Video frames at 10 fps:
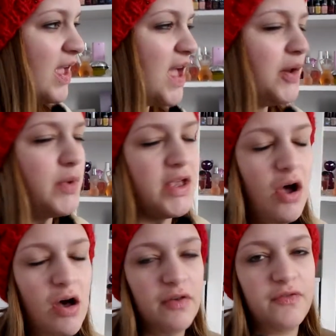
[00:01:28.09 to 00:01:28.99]
he had a week
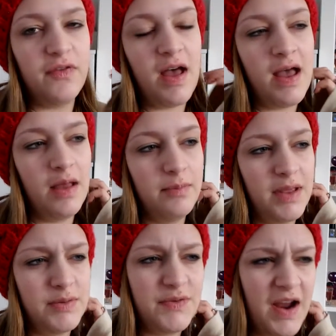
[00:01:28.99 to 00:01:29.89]
off. Um,
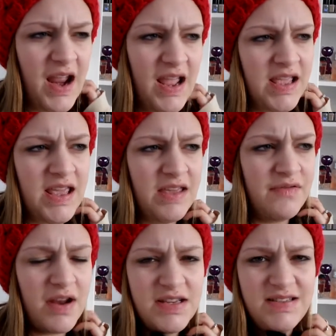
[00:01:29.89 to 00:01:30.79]
he was very achy,
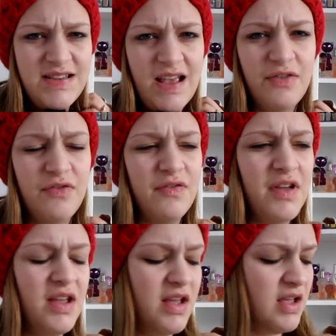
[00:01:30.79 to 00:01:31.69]
very stiff.
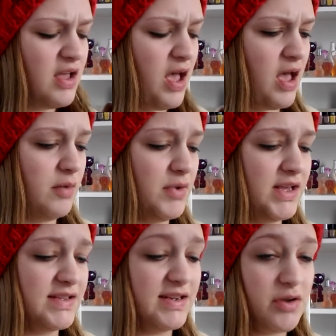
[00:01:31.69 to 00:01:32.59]
Um,
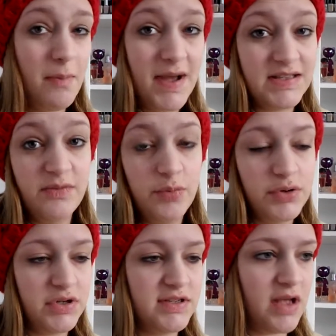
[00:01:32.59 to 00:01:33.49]
like I said, he's got a massive
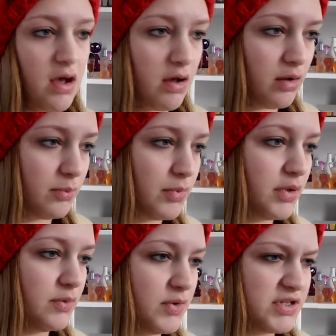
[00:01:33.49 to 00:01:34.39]
bruise on his arm,
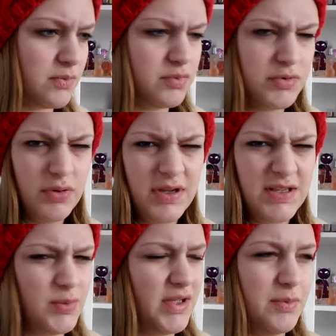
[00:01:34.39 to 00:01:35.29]
which I'm sure
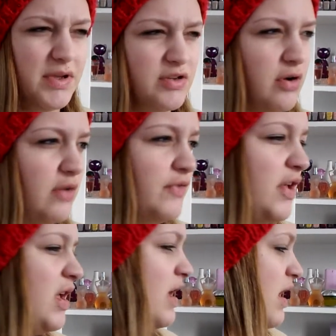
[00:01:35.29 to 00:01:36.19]
he's tweeted a picture of.
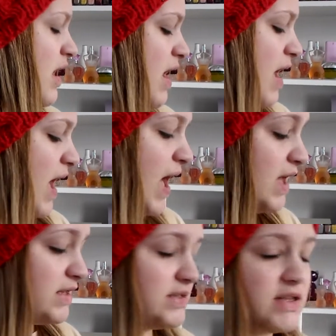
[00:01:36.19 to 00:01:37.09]

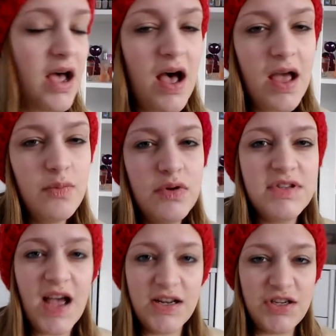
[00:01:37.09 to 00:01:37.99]
And I
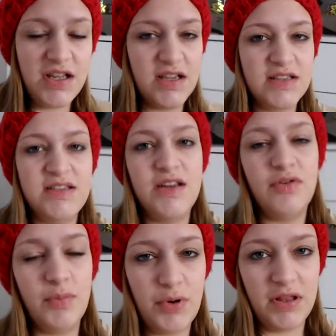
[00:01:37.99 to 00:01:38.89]
was actually
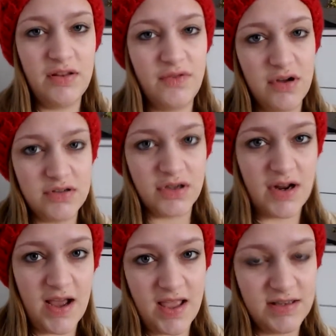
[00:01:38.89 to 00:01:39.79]
considering putting the vlogs
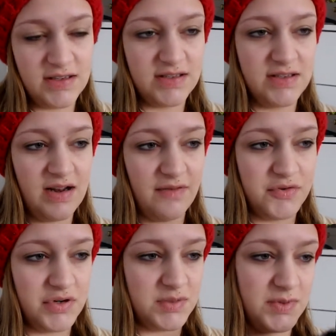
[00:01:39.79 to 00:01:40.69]
on hiatus until
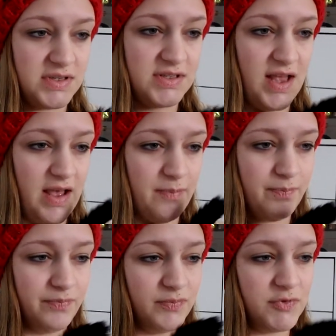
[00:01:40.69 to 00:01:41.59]
after Christmas,
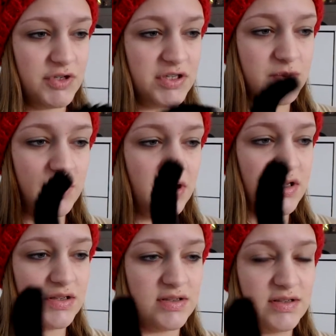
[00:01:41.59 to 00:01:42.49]
um, just
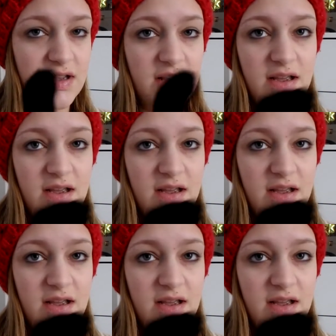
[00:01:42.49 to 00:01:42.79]
because